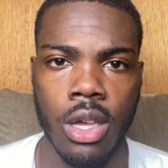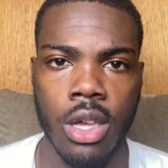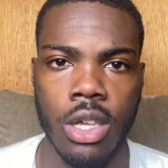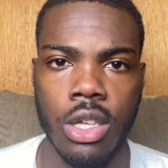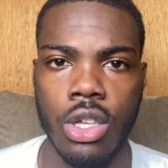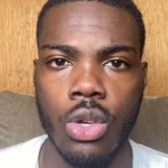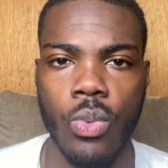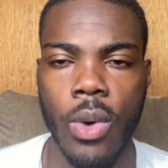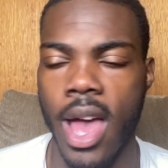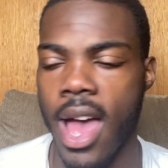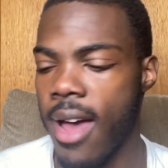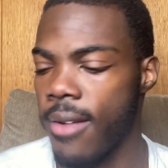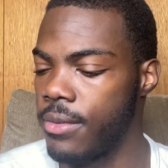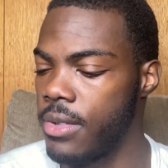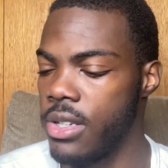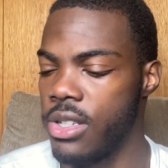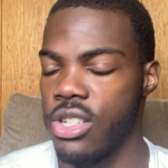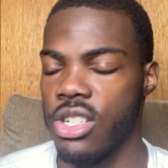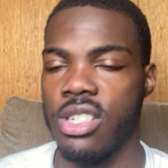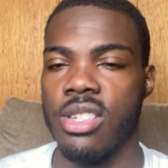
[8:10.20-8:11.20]
you will have
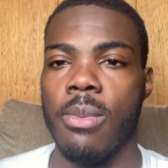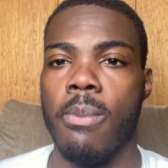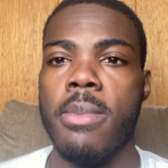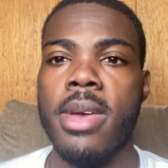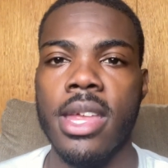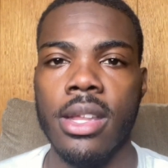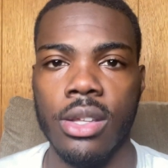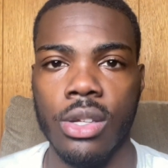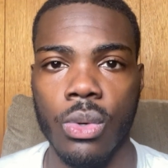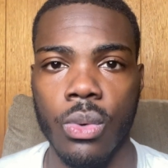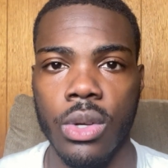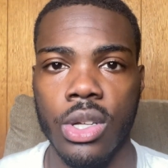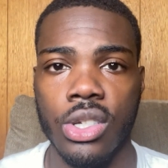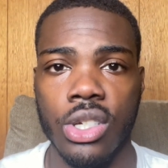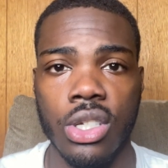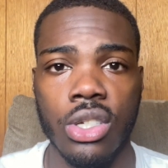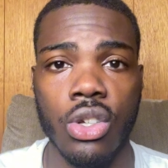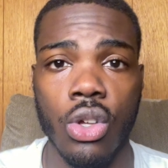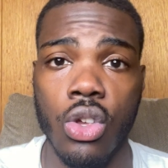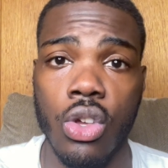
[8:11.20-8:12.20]
to just submit to it
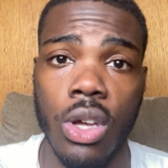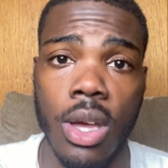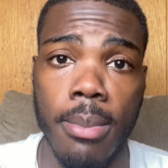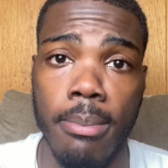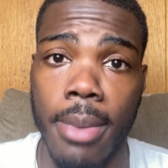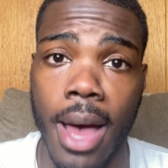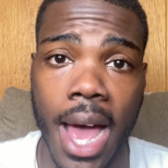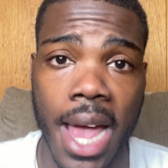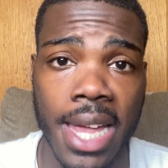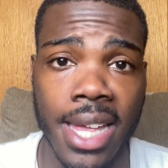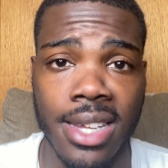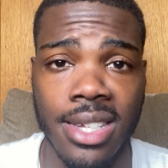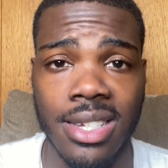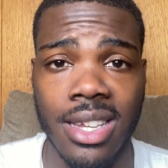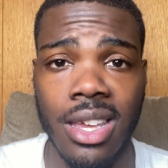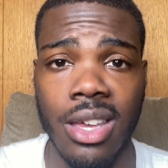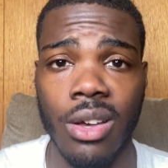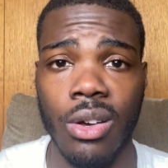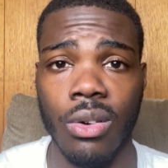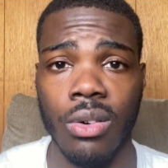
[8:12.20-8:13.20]
just so you can buy and
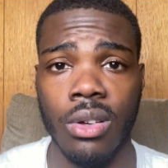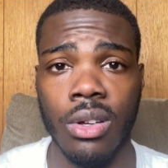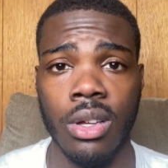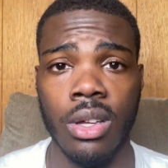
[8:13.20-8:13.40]
sell.